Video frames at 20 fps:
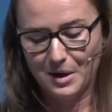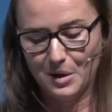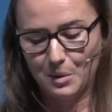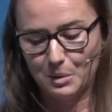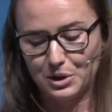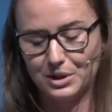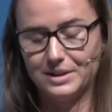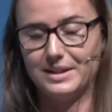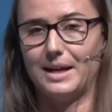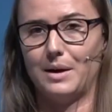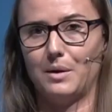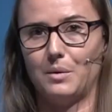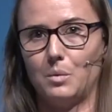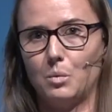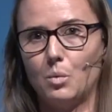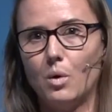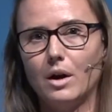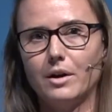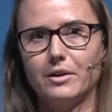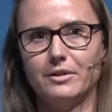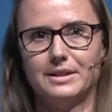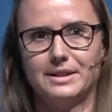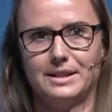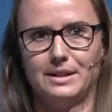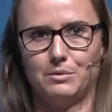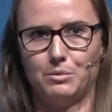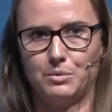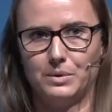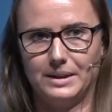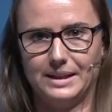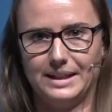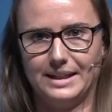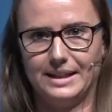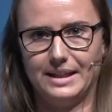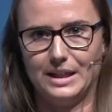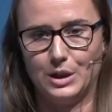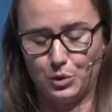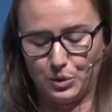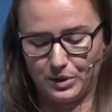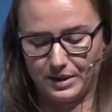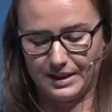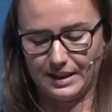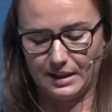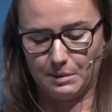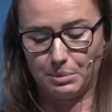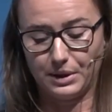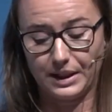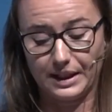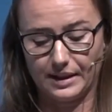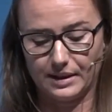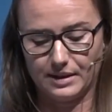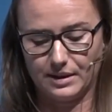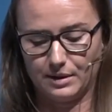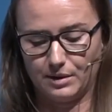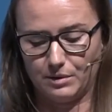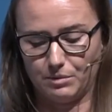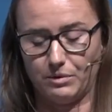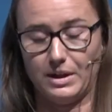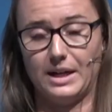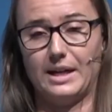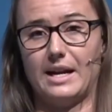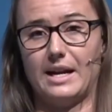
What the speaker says: which is that water is in a really interesting place right